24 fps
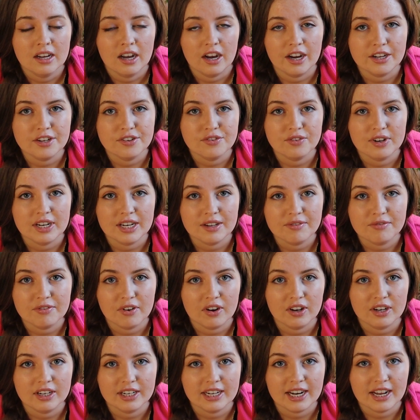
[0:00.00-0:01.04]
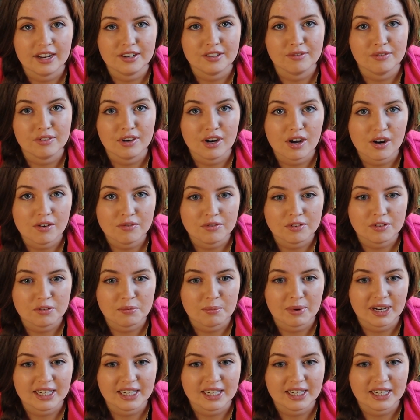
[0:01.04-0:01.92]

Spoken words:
I had really fallen out of love with